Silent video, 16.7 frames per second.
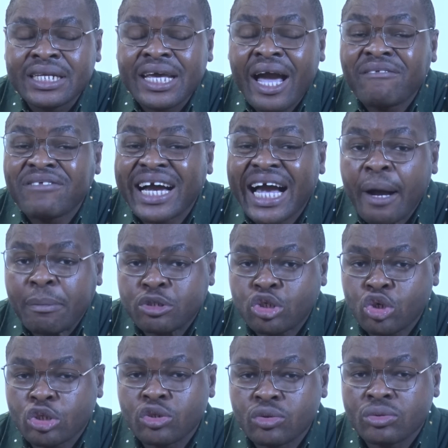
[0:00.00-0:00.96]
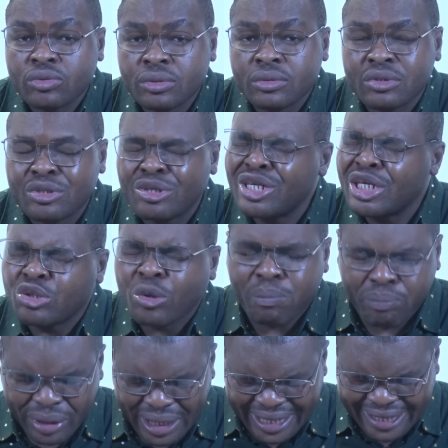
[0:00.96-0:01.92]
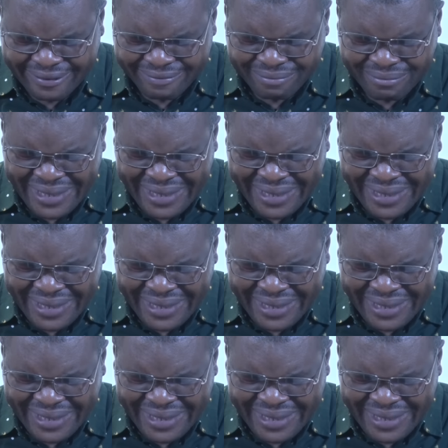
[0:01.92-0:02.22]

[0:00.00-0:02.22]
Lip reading: They have captured you. You need to pray.